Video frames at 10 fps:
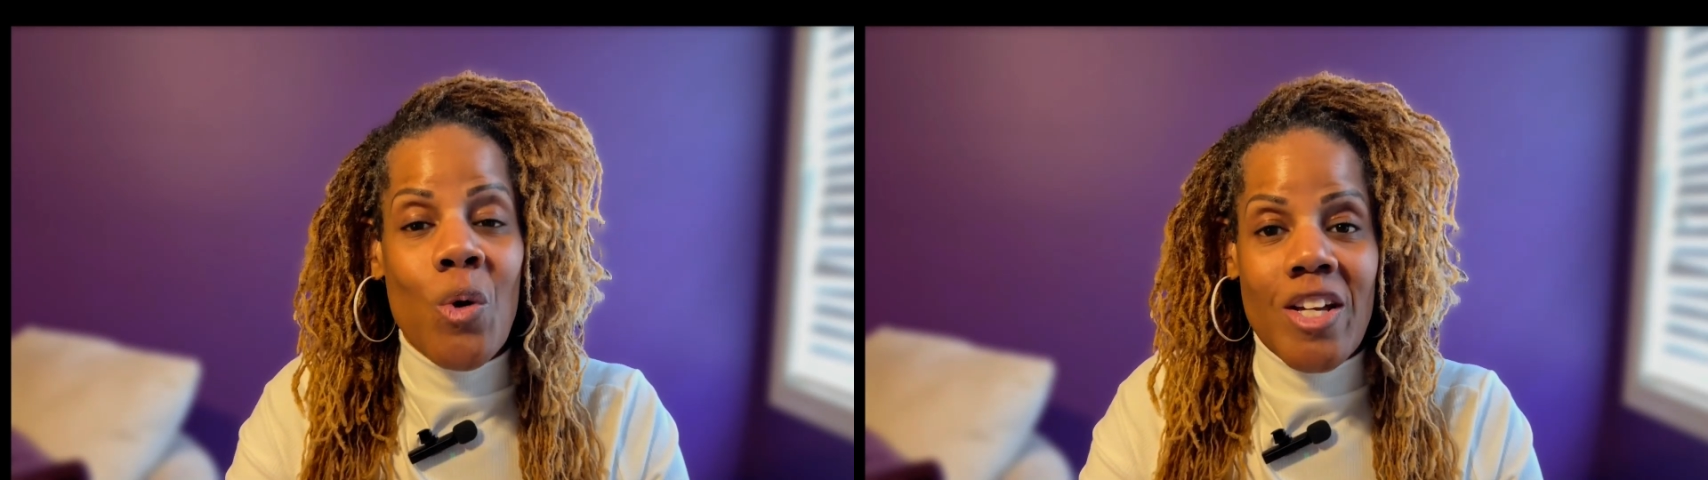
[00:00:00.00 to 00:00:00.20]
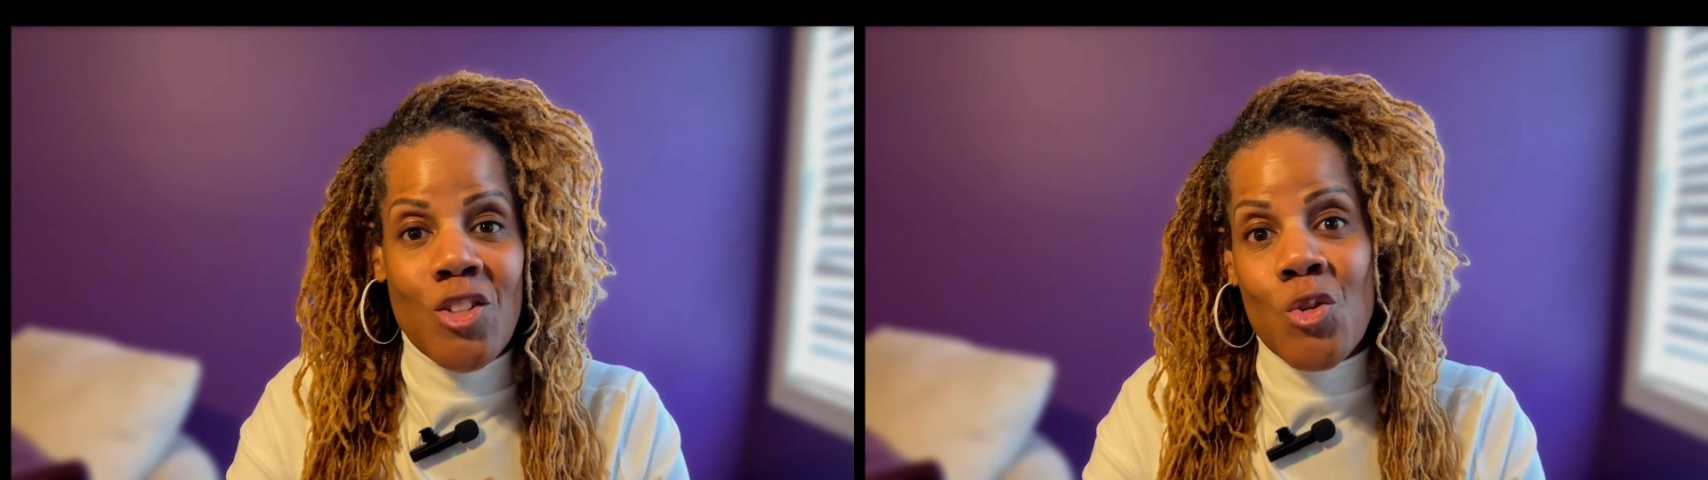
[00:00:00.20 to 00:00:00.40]

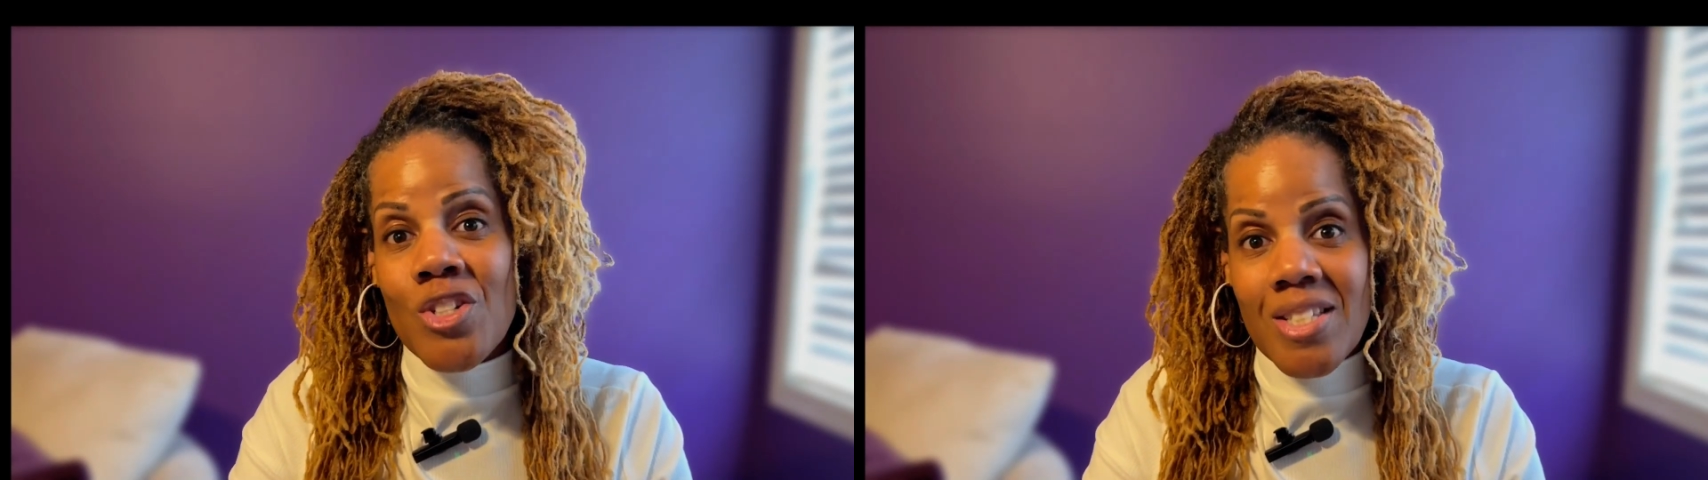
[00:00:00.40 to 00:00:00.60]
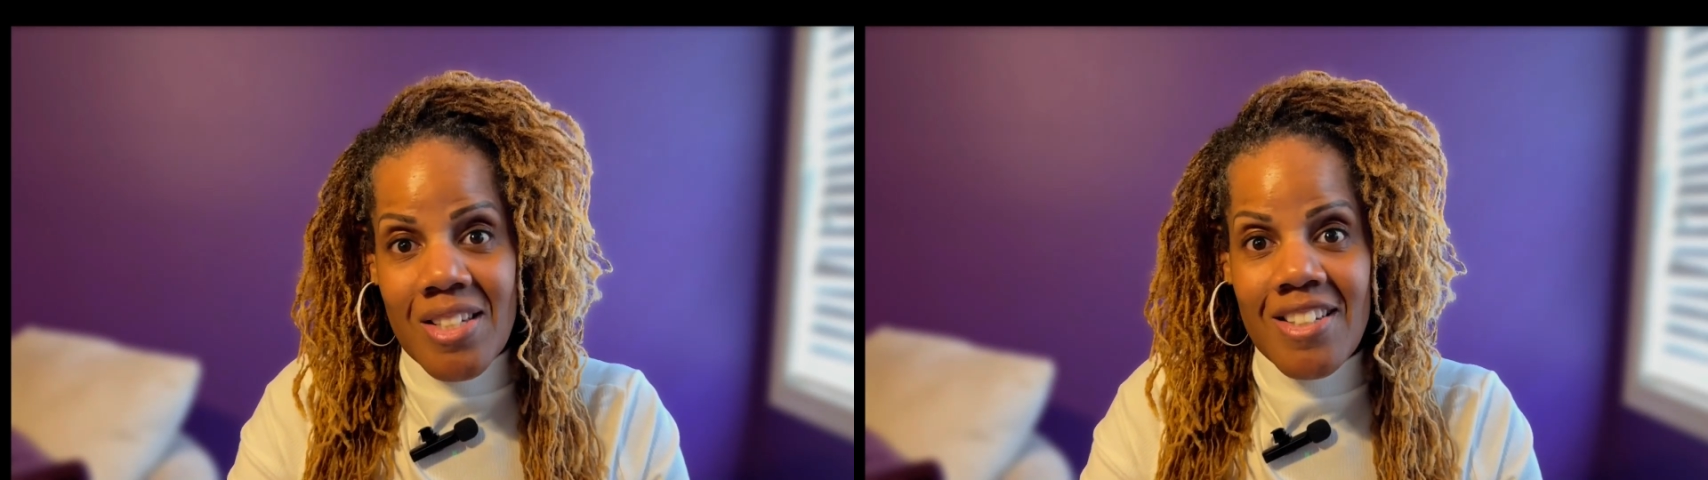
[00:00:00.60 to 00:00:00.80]
what
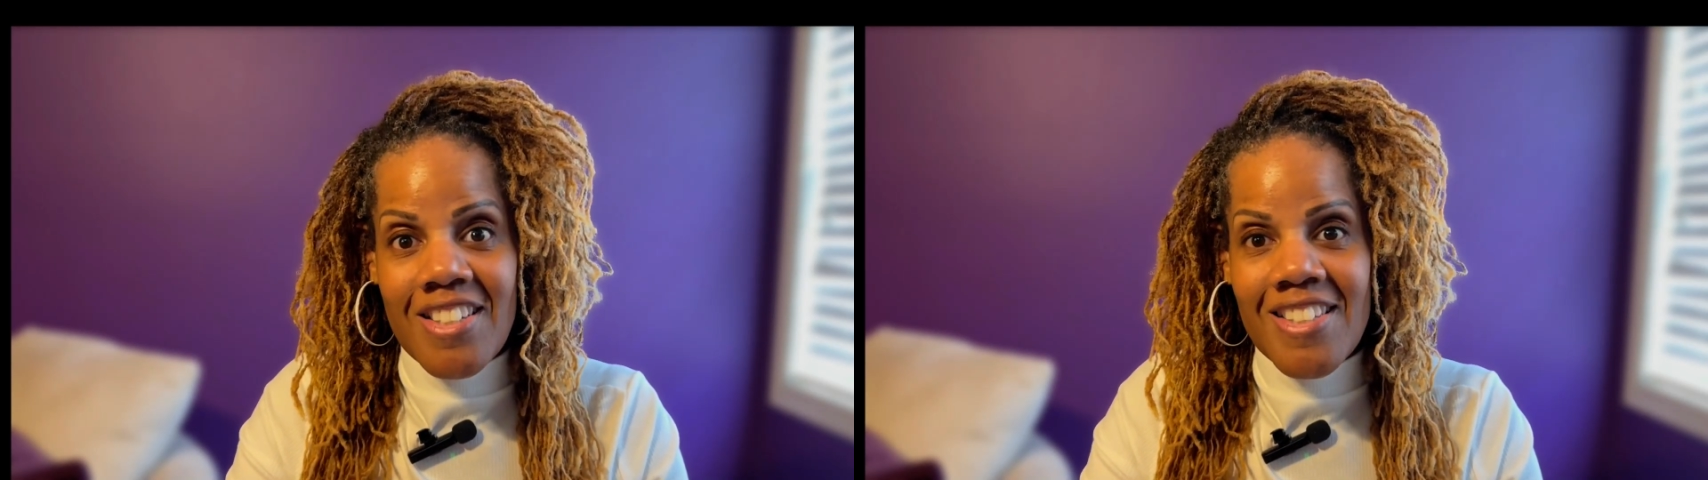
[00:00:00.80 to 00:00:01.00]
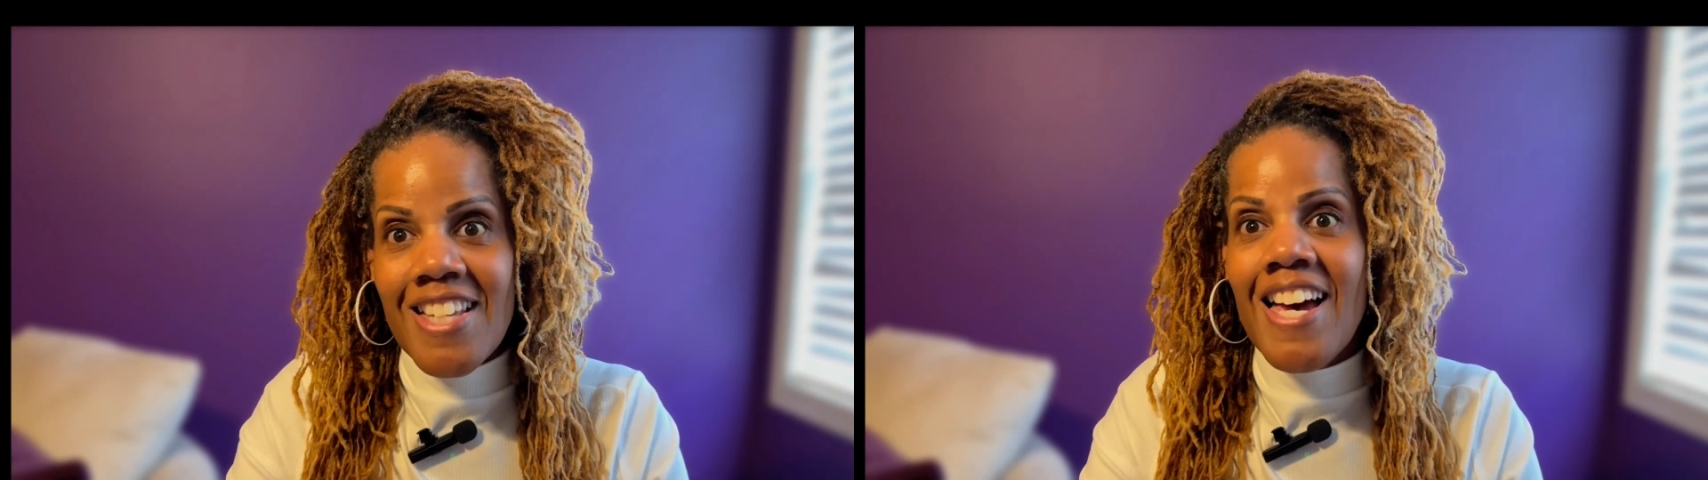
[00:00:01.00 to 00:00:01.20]
yours
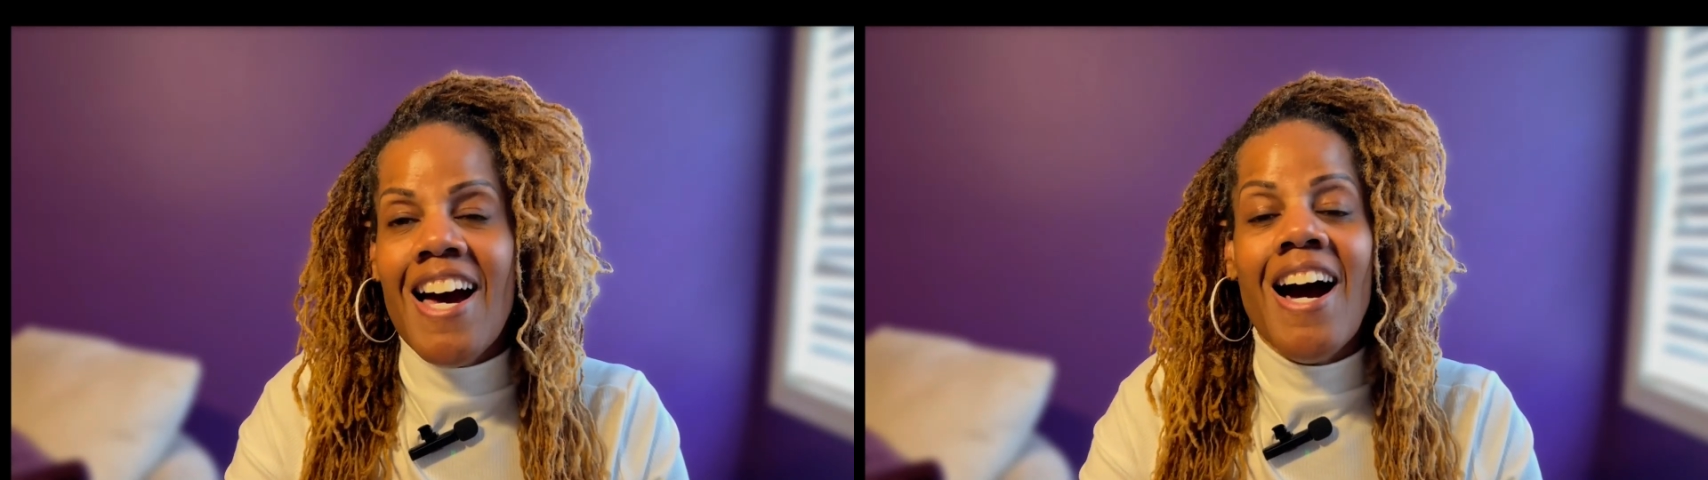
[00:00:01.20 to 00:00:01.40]
is.